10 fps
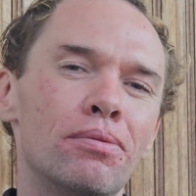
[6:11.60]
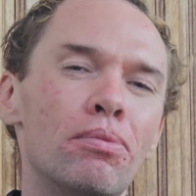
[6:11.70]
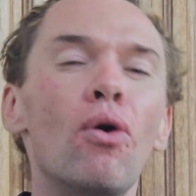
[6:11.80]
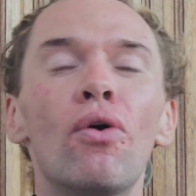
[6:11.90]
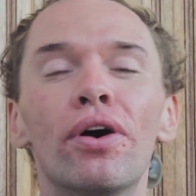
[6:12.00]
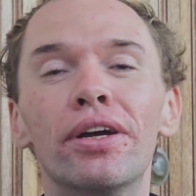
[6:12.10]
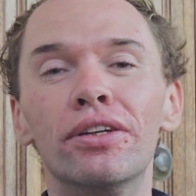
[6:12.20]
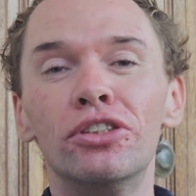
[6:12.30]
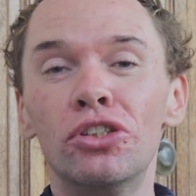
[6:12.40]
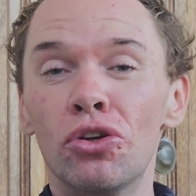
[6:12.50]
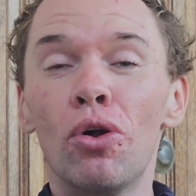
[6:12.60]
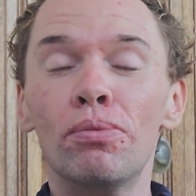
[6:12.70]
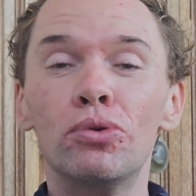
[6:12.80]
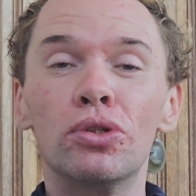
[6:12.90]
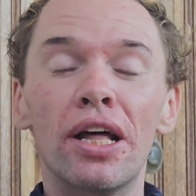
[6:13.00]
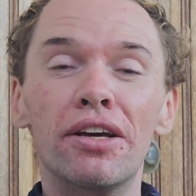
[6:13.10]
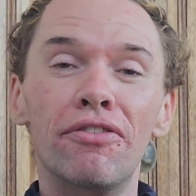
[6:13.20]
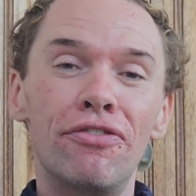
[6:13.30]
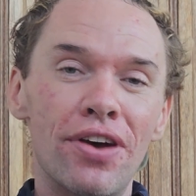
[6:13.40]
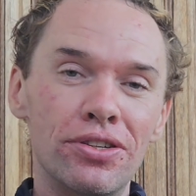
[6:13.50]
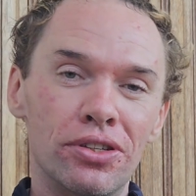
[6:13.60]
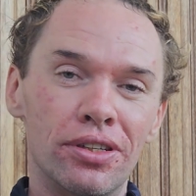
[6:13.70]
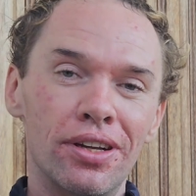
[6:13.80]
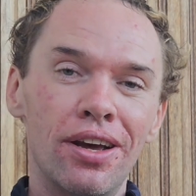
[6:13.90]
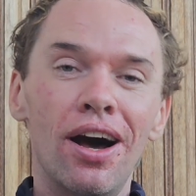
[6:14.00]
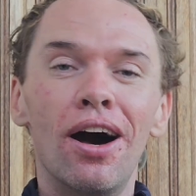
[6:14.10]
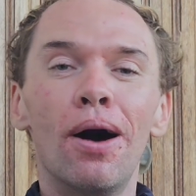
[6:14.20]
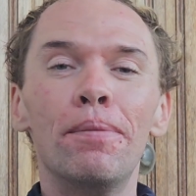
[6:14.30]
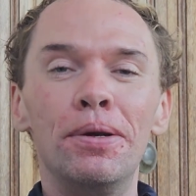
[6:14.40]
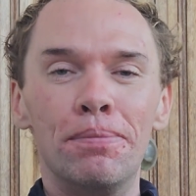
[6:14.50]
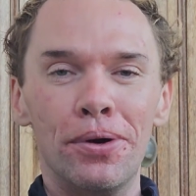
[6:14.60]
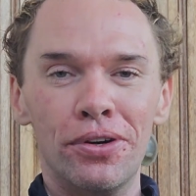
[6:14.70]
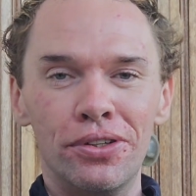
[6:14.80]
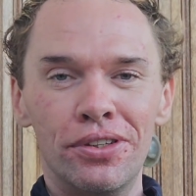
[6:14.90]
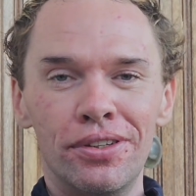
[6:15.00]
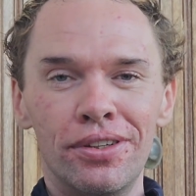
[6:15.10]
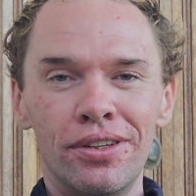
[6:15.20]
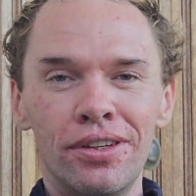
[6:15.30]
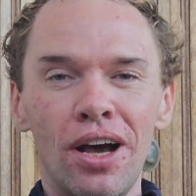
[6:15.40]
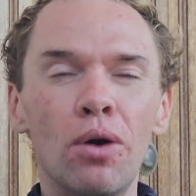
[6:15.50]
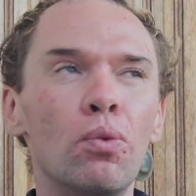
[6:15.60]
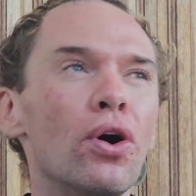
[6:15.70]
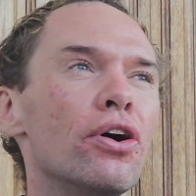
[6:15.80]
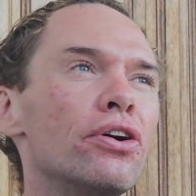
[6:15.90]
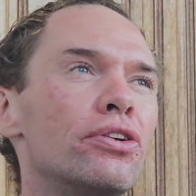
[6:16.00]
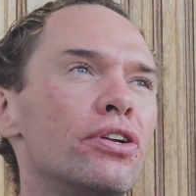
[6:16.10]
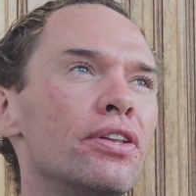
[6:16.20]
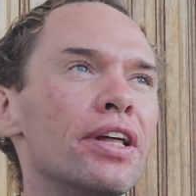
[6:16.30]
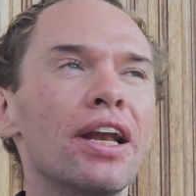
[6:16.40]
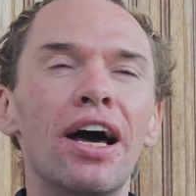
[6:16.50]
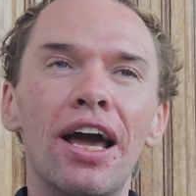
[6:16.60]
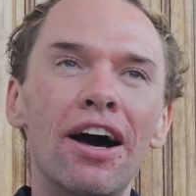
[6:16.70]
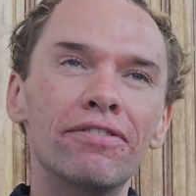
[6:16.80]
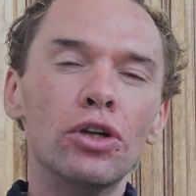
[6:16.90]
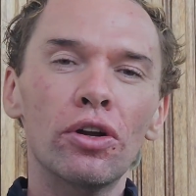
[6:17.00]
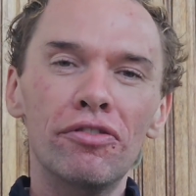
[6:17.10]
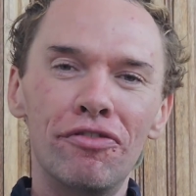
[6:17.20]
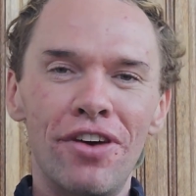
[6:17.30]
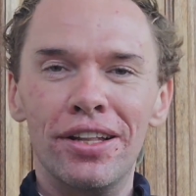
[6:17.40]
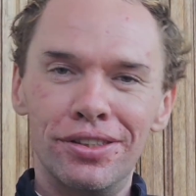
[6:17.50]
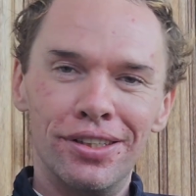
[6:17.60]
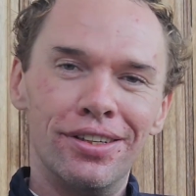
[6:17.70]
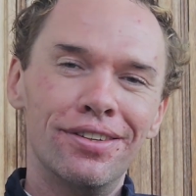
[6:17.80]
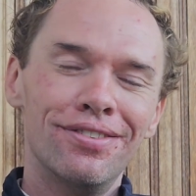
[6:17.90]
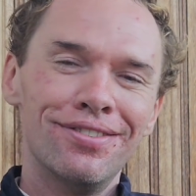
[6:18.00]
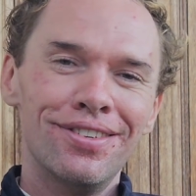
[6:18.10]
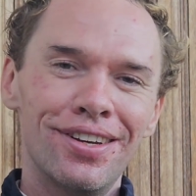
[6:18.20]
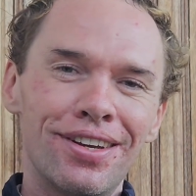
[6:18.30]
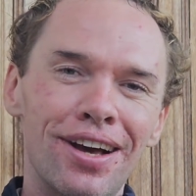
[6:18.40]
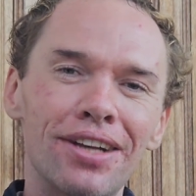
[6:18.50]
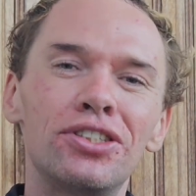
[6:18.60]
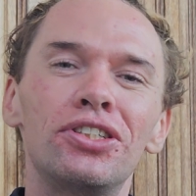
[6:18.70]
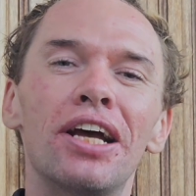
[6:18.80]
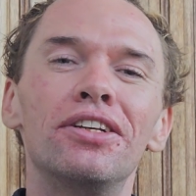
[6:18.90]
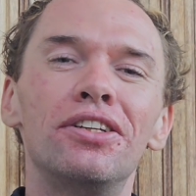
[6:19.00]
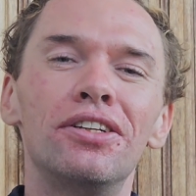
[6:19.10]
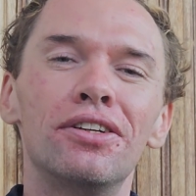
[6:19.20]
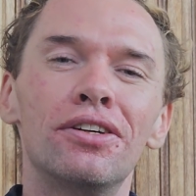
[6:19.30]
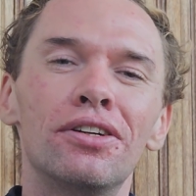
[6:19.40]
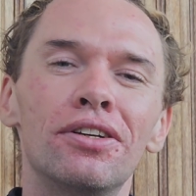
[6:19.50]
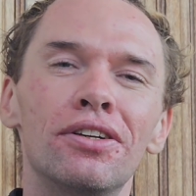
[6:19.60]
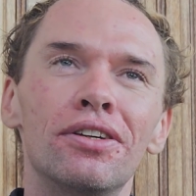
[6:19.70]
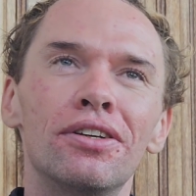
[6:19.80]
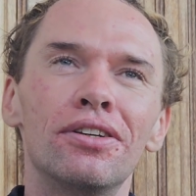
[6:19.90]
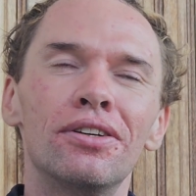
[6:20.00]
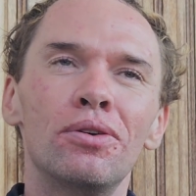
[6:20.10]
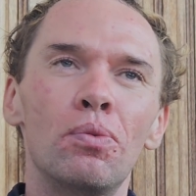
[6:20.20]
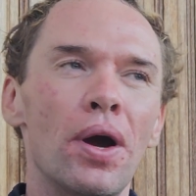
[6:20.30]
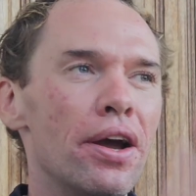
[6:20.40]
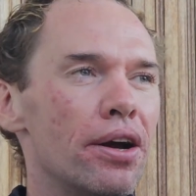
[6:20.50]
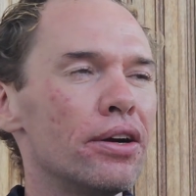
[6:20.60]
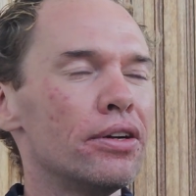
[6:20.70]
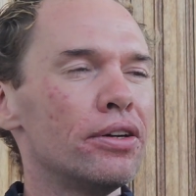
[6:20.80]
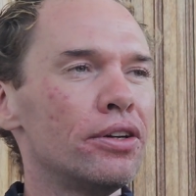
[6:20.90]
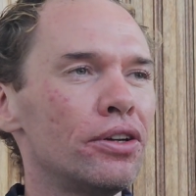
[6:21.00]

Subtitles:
Boy, she's almost like a pheasant, a hummingbird. A word that I have not invented, a scent where